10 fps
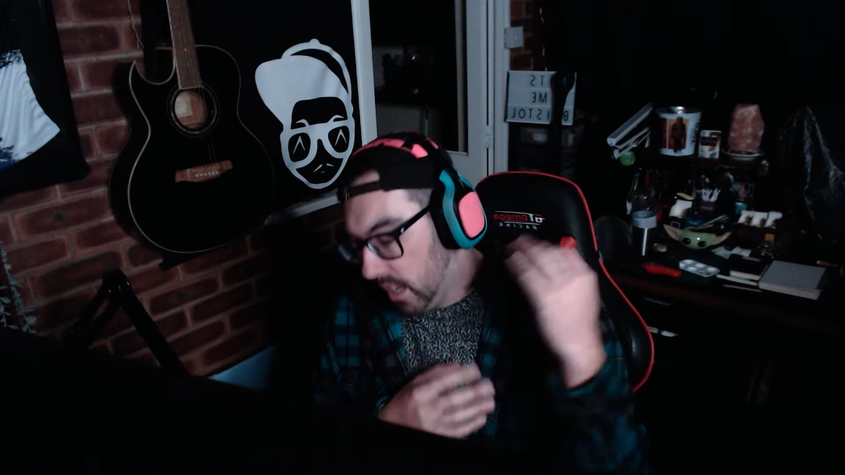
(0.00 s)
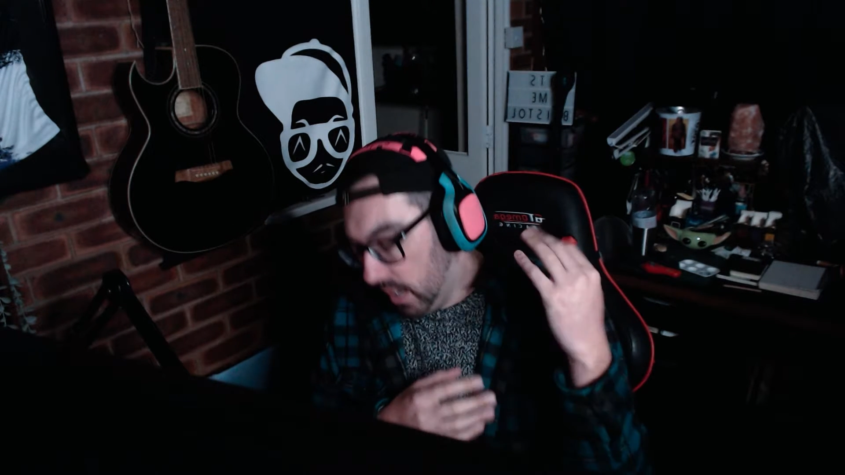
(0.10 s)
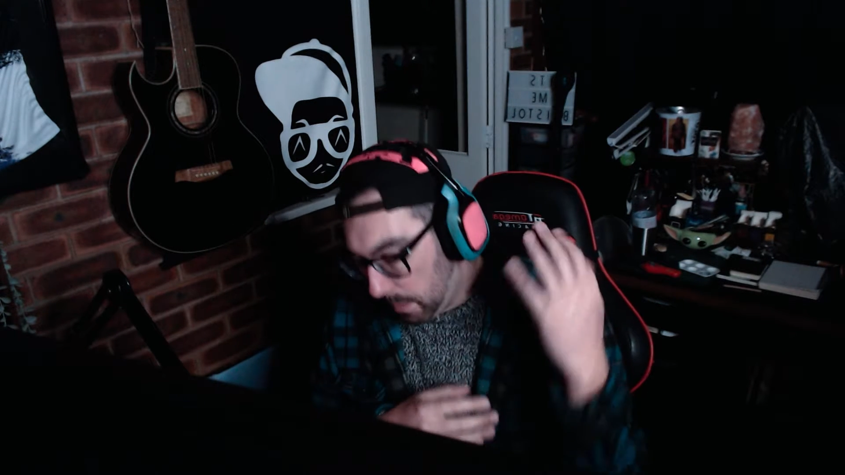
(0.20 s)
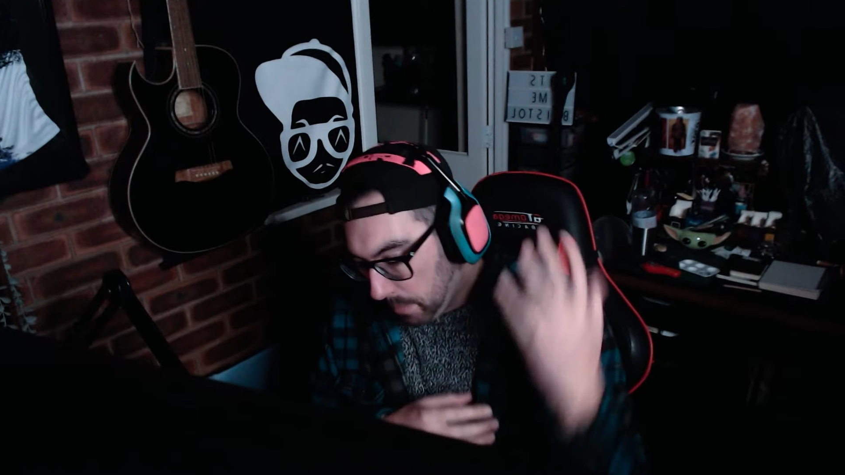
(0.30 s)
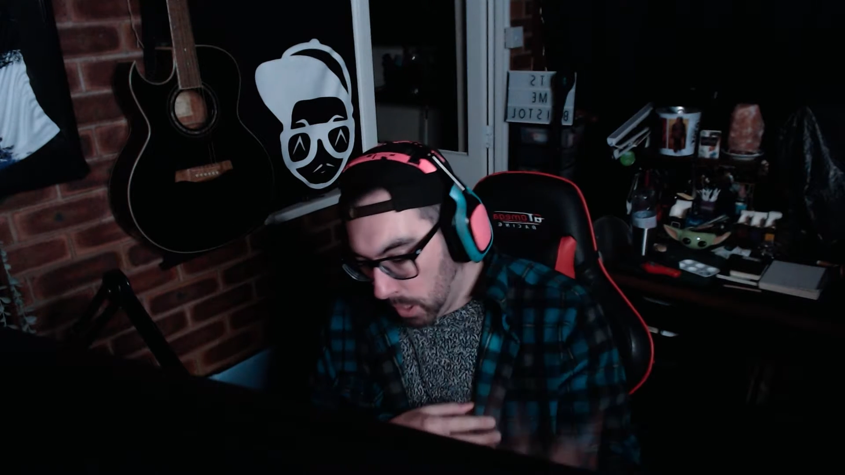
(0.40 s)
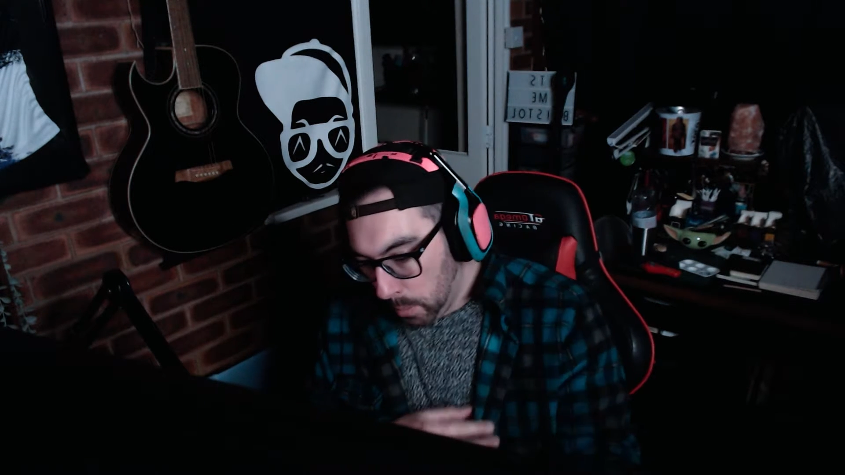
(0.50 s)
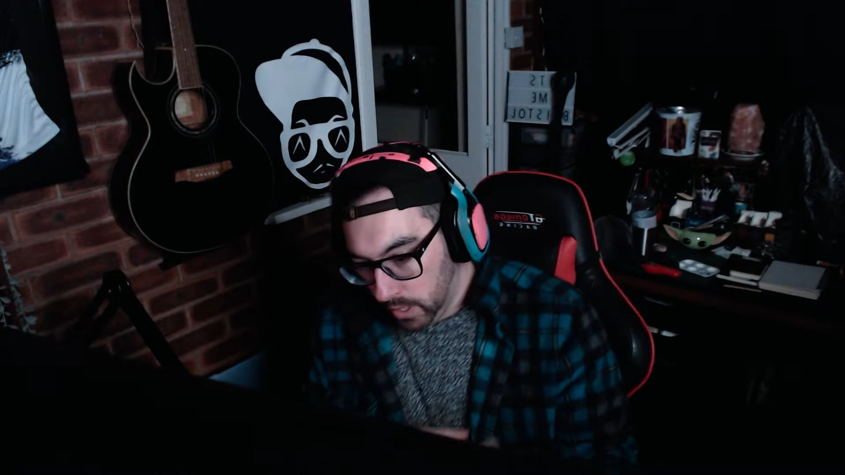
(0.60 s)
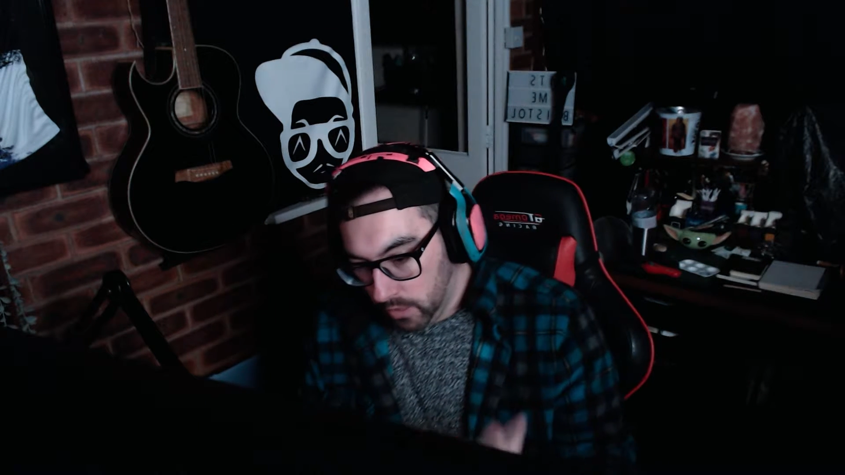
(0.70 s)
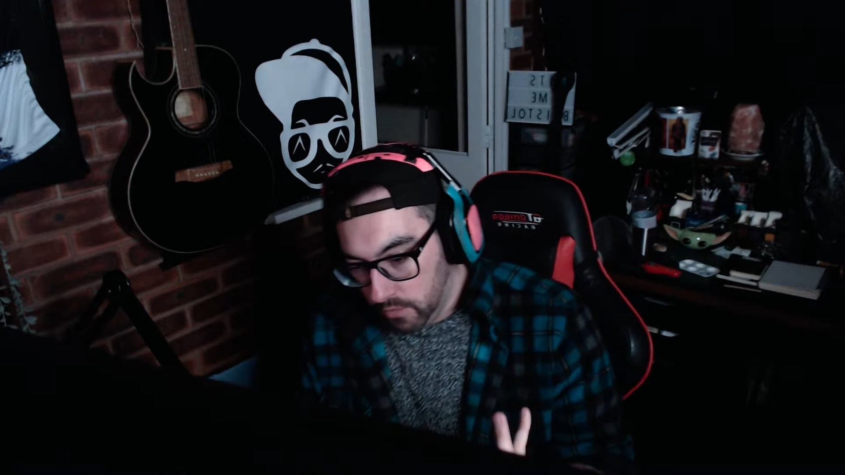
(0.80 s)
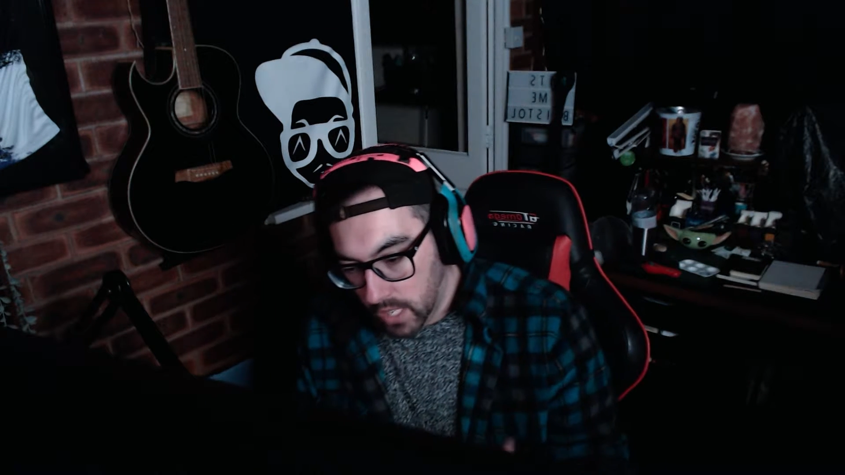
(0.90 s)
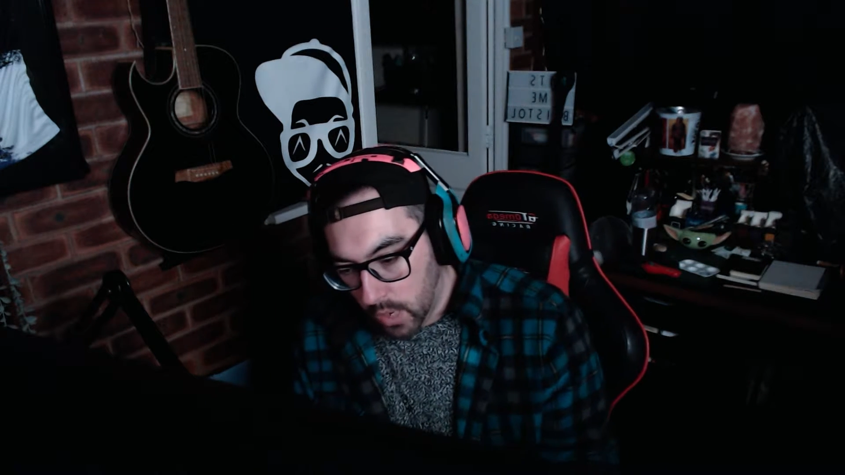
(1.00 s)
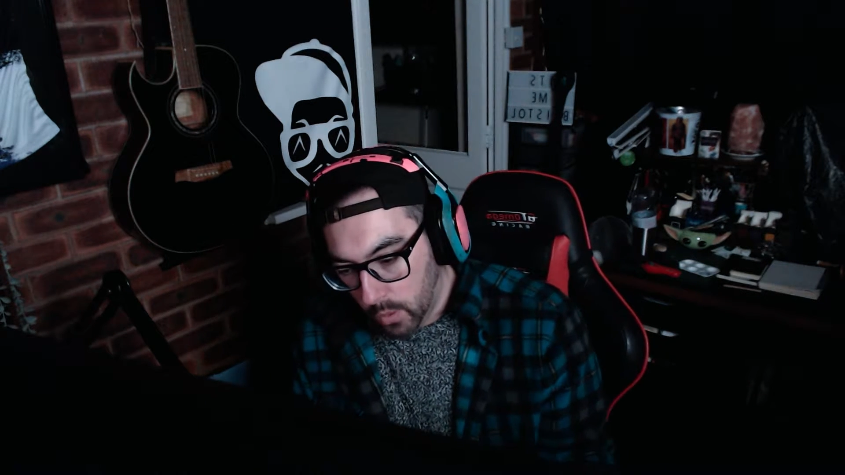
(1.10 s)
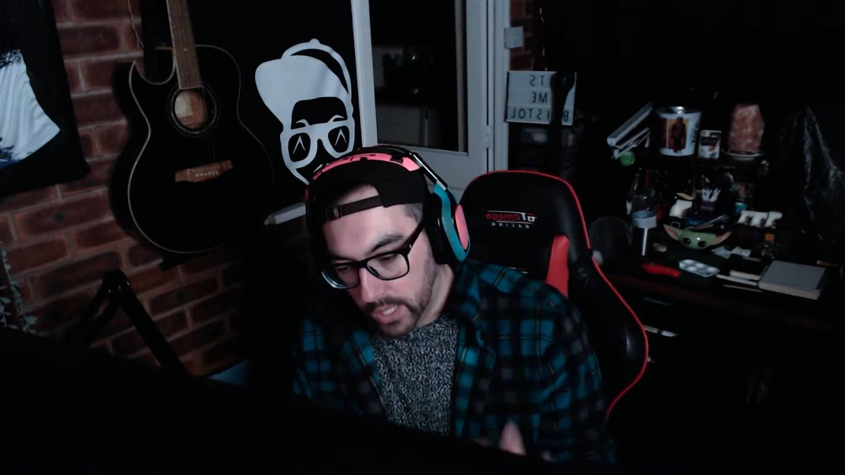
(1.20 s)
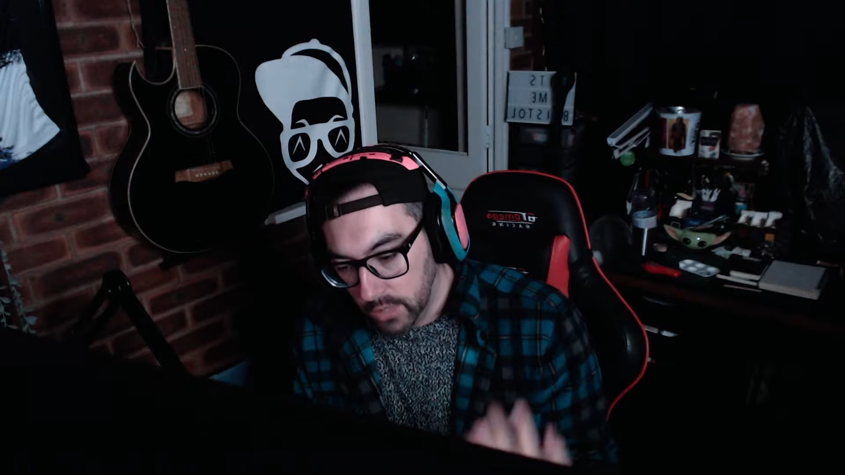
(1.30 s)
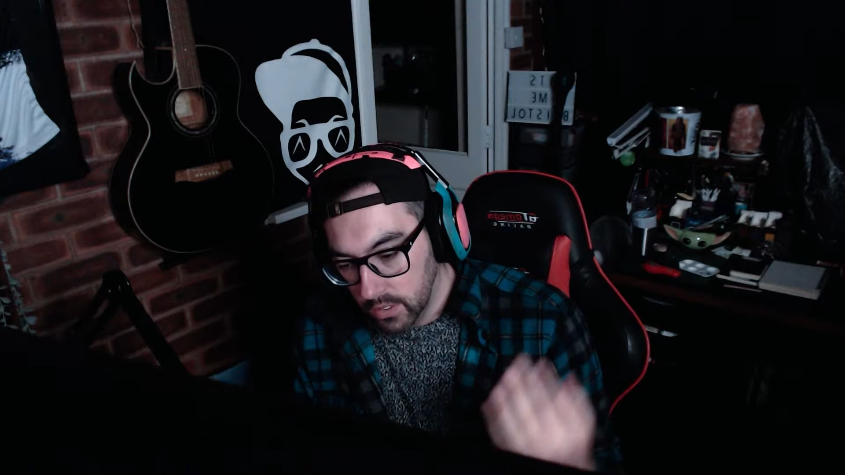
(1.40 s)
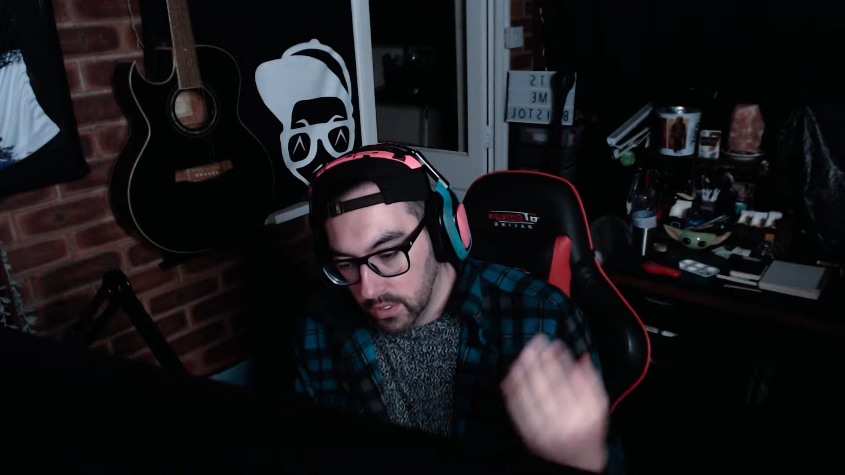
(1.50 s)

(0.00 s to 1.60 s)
I plan on putting a video out,